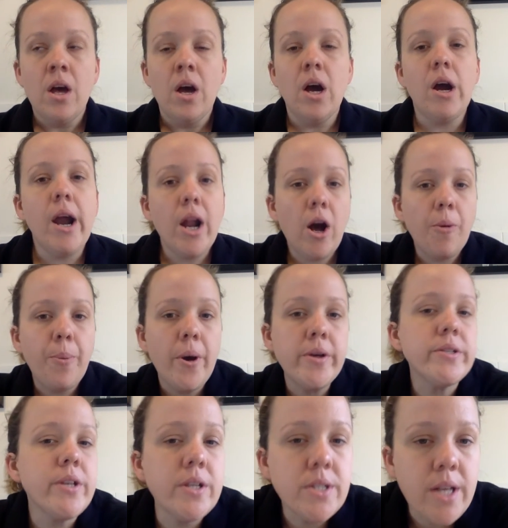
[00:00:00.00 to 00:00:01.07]
All right, I'll
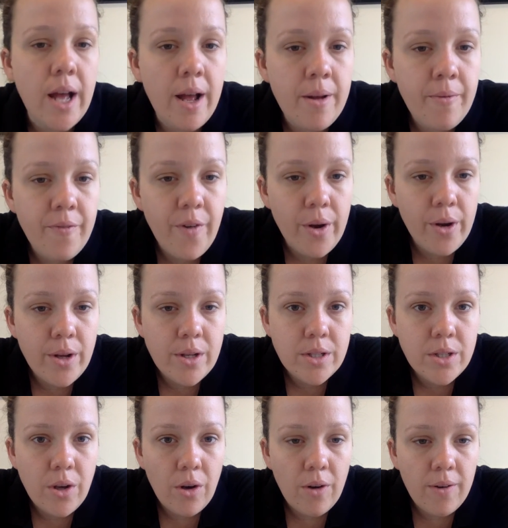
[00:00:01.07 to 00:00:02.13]
post those
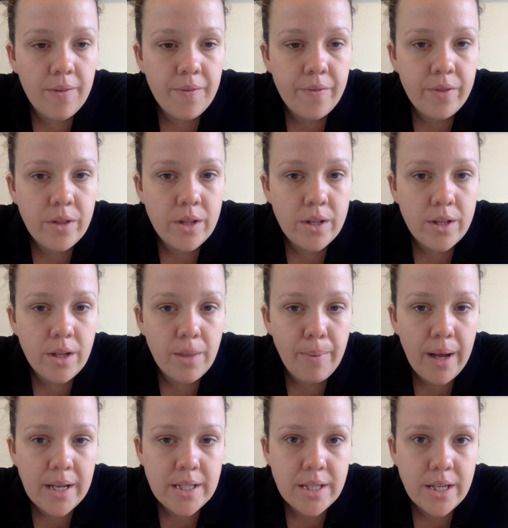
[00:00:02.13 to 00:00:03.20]
photos of the
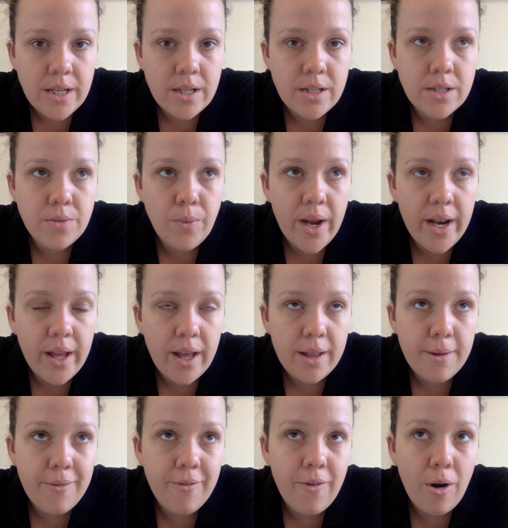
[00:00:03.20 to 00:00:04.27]
baskets, where to get
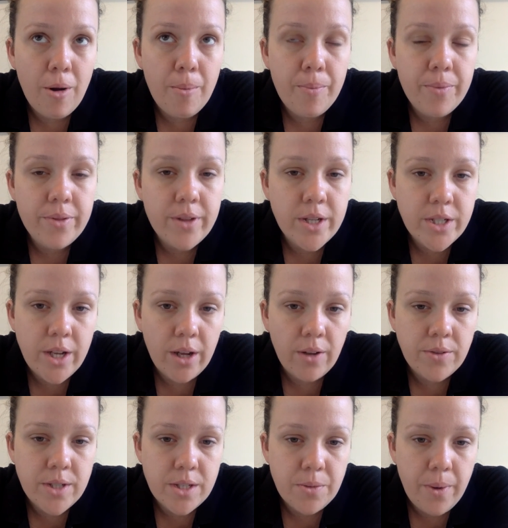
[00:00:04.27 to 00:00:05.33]
them from, the
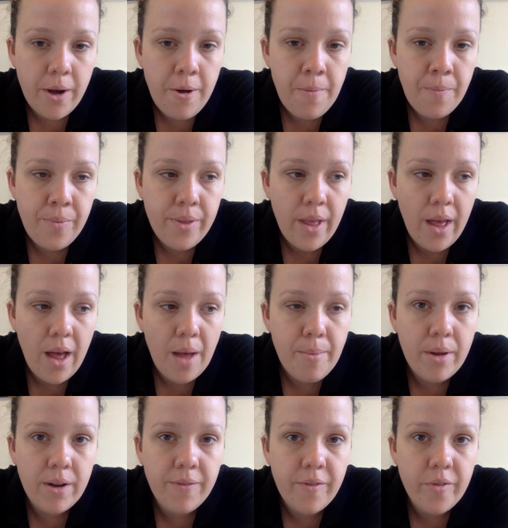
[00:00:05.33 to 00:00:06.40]
shelves as well.
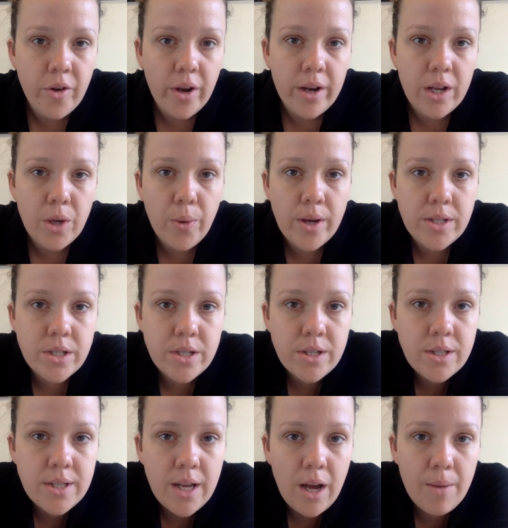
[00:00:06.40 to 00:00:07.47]
And if you've got any
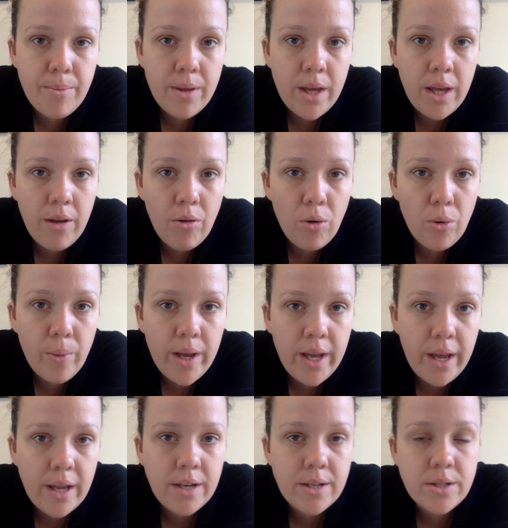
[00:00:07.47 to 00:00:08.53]
questions, I'm here all
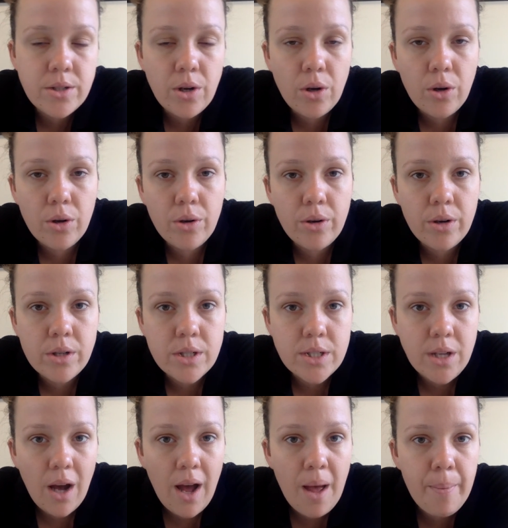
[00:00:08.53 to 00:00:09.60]
weekend on
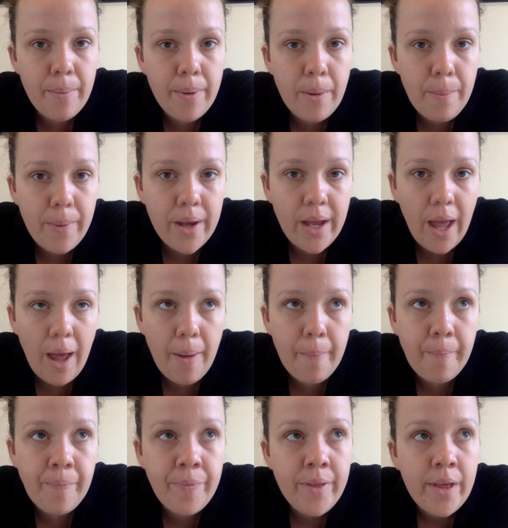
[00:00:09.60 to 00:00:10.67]
Skype, PM,